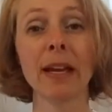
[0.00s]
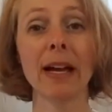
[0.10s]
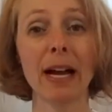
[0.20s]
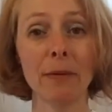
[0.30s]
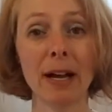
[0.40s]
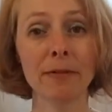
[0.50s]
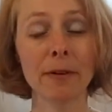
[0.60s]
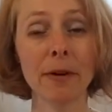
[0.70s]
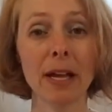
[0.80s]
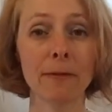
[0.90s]

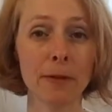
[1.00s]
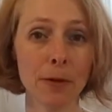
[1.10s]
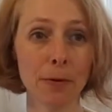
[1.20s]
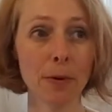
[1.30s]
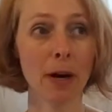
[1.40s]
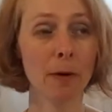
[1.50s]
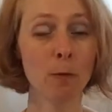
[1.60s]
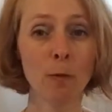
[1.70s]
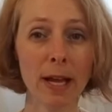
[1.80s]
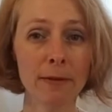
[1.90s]
However, if you are
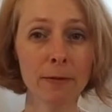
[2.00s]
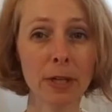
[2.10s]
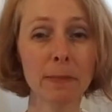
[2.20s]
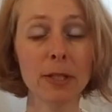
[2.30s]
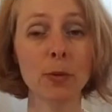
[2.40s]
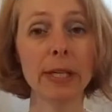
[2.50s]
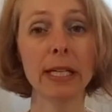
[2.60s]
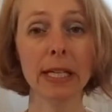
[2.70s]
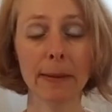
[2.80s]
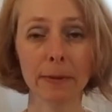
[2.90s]
wavering between a
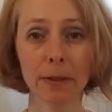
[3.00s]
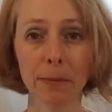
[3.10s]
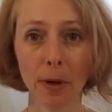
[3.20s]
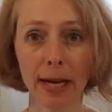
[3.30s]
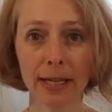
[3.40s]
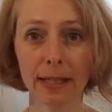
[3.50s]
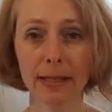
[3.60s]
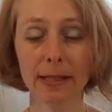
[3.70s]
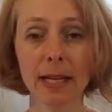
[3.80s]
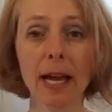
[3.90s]
couple of products,